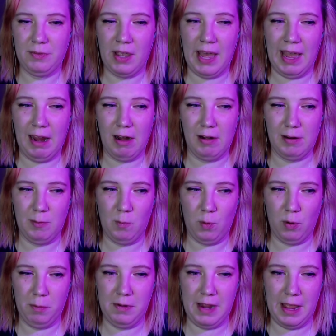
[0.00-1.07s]
tired and
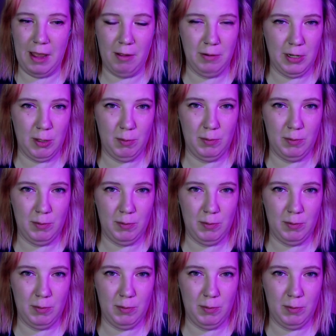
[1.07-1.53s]
worn down you